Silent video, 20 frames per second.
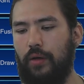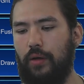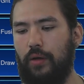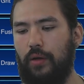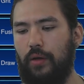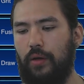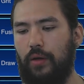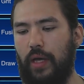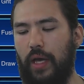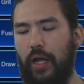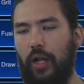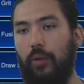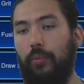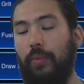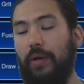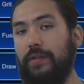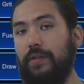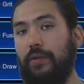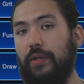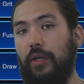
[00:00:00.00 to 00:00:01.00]

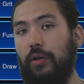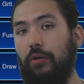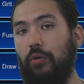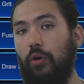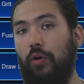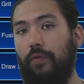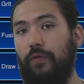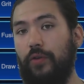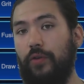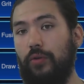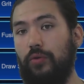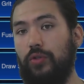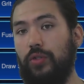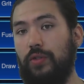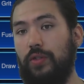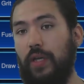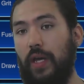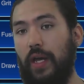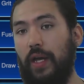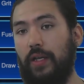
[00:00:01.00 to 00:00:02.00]
Elemental Hero Fusion
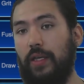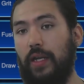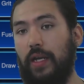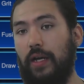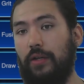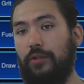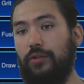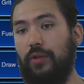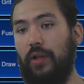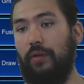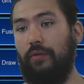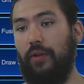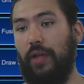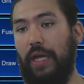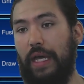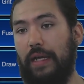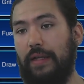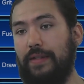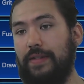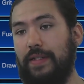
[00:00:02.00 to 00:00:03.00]
deck. Get out your level
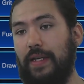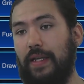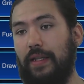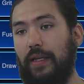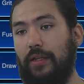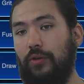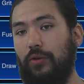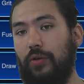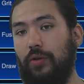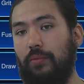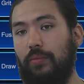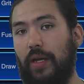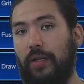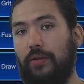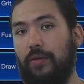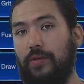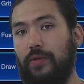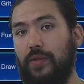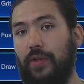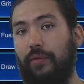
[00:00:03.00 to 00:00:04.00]
8s, and then you can make
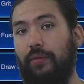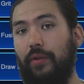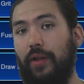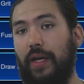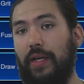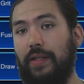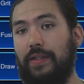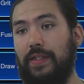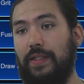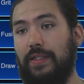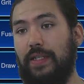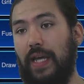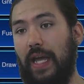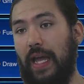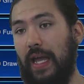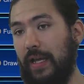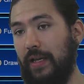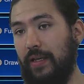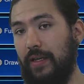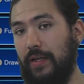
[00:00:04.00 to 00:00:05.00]
those level 8s into
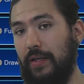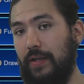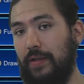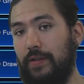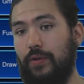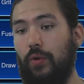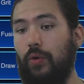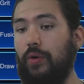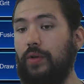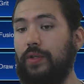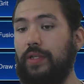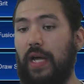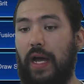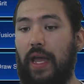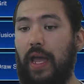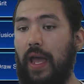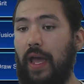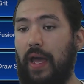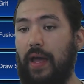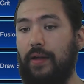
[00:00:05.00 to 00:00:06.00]
Ankies or
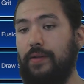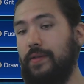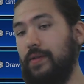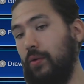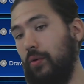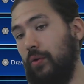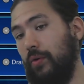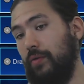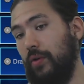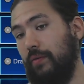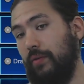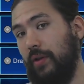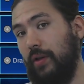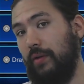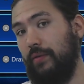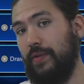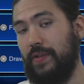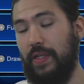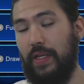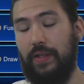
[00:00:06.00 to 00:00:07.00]
Dianes, or if you have a level
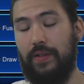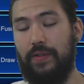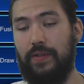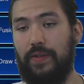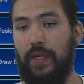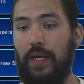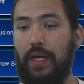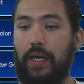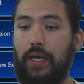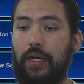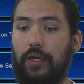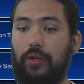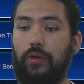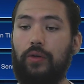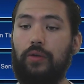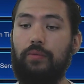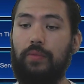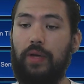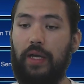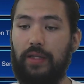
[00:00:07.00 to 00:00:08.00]
6, you can
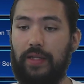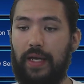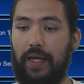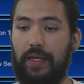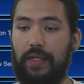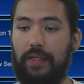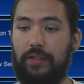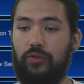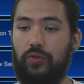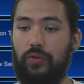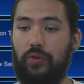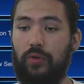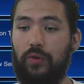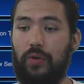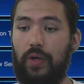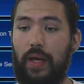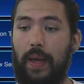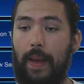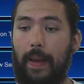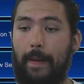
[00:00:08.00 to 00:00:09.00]
make that into
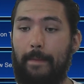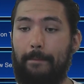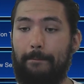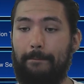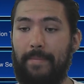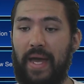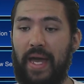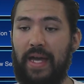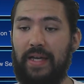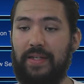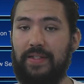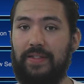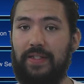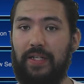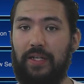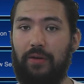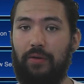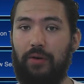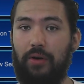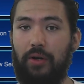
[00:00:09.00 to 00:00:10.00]
Masked
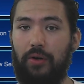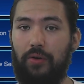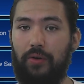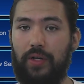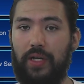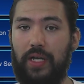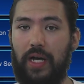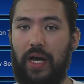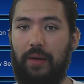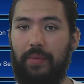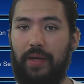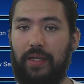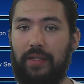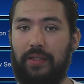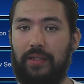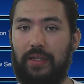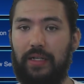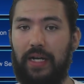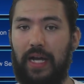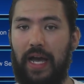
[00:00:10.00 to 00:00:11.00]
Hero Kamen
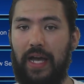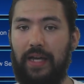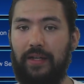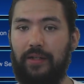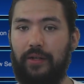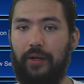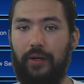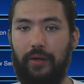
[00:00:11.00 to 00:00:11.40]
Rider.